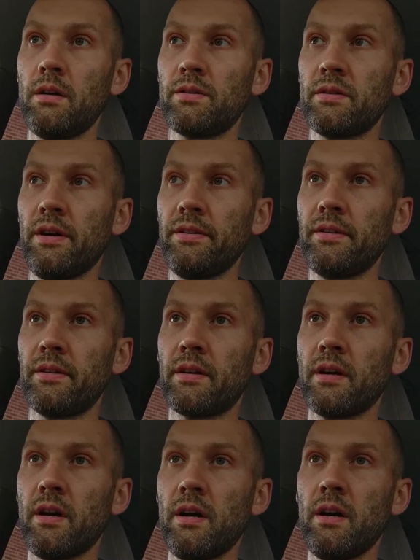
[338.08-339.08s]
started the
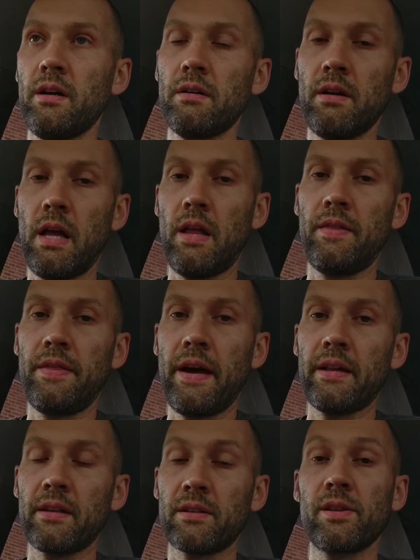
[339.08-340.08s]
car, and
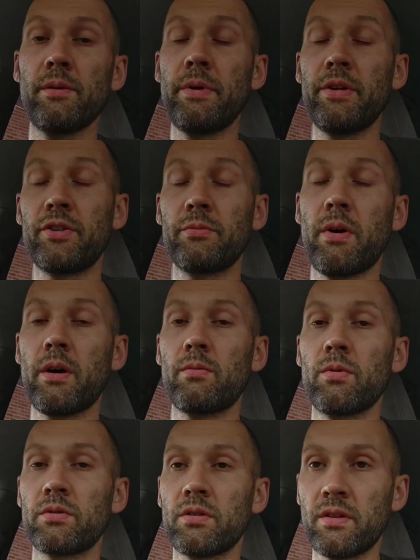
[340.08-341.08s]
that exclamation mark
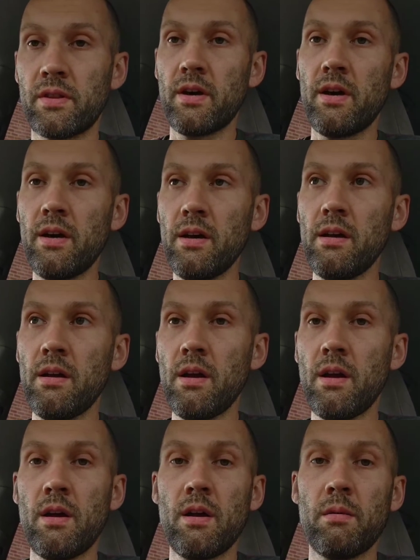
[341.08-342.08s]
was there.
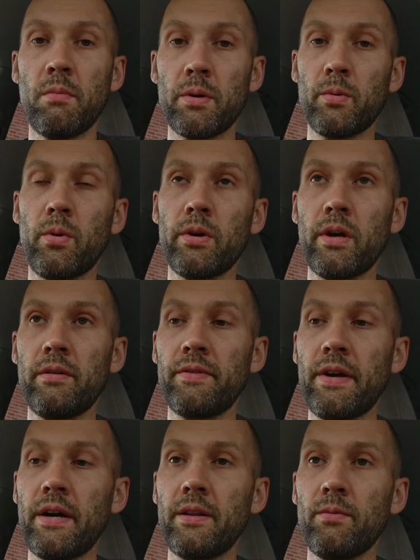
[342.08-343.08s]
But what I've
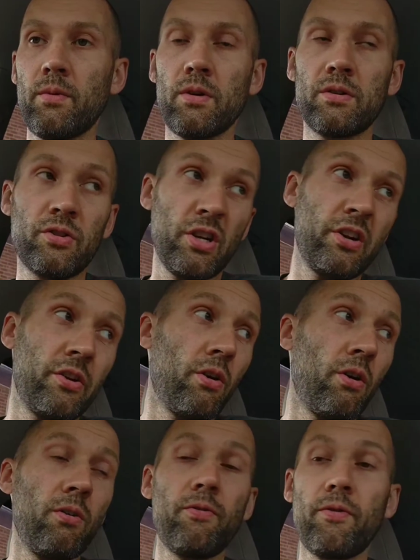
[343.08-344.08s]
done was shut it
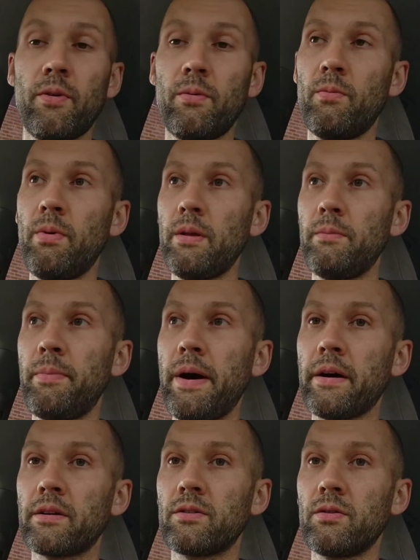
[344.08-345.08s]
off, went
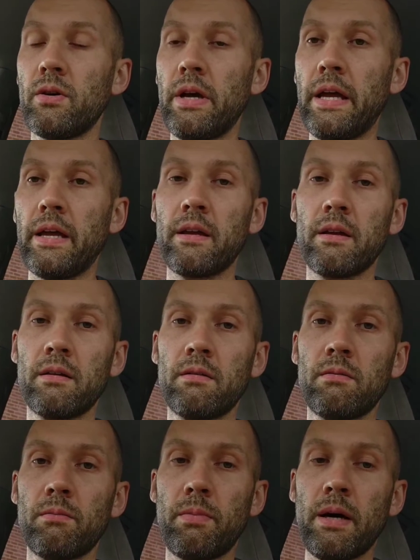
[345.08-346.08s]
back to a
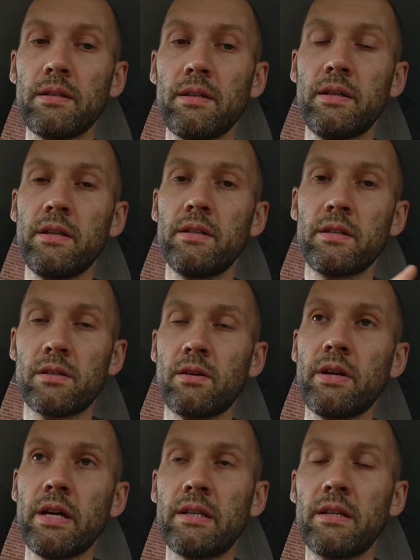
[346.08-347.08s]
battery,
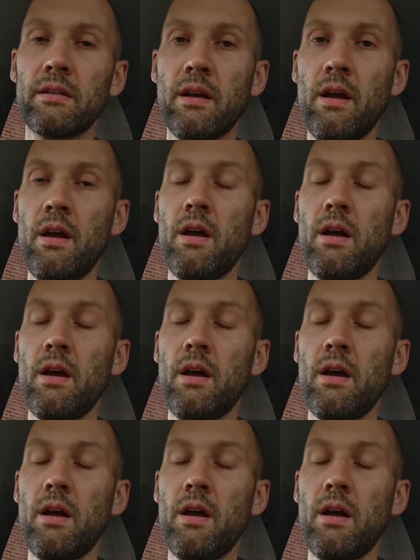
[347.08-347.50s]
disconnected